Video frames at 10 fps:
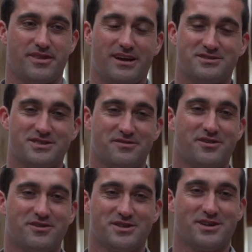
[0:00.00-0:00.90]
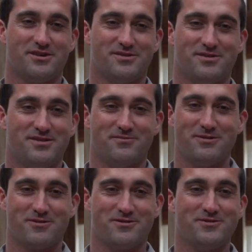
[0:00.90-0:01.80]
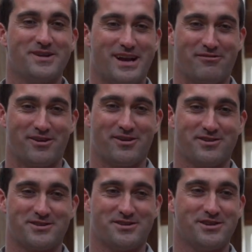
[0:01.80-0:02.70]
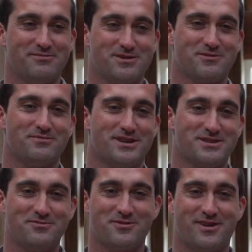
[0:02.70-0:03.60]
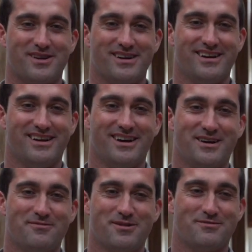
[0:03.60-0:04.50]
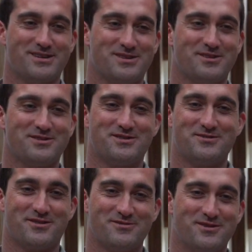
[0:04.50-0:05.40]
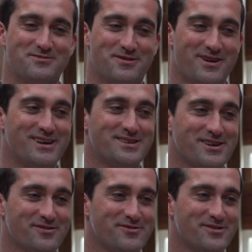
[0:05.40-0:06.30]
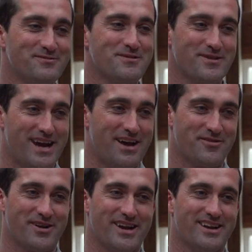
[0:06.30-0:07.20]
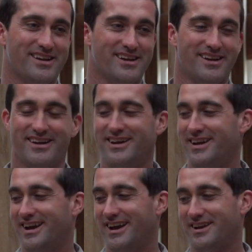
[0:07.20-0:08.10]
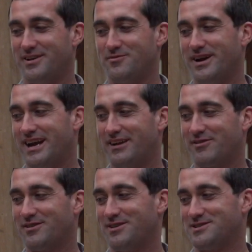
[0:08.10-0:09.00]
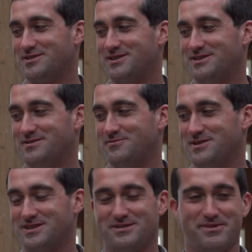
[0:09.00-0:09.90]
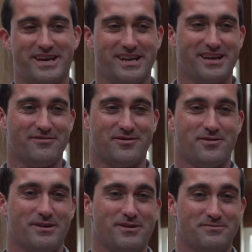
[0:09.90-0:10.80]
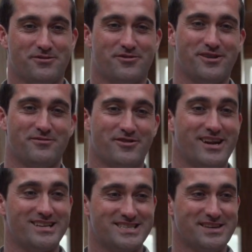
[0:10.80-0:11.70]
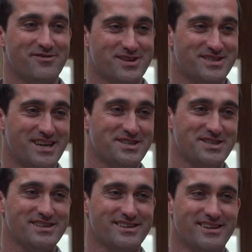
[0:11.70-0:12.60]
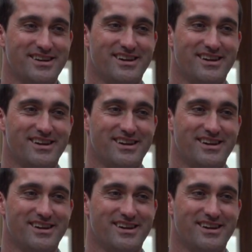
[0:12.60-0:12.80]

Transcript: thousands of years ago, we weren't doing agriculture. Humans were much more we were much closer to our roots. We were hunting our food, we were gathering it. And in a way, agriculture was, was the beginning of the way we cre created civilization